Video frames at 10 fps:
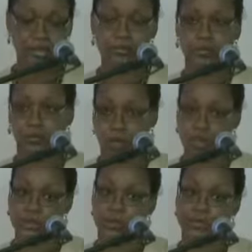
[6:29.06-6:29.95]
terms of
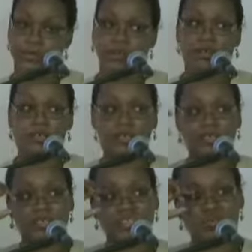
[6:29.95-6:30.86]
law-specific
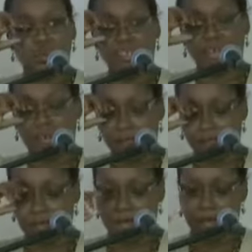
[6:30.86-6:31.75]
concerns, what I have
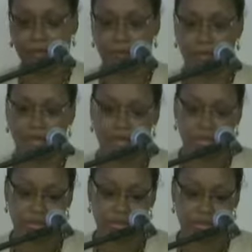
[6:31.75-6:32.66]

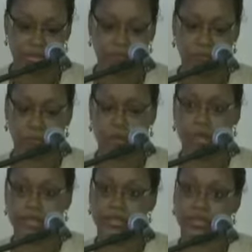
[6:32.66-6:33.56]
certainly for
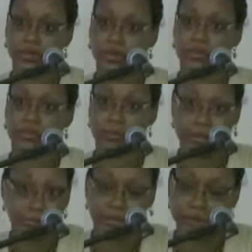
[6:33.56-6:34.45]
us in law, to my mind,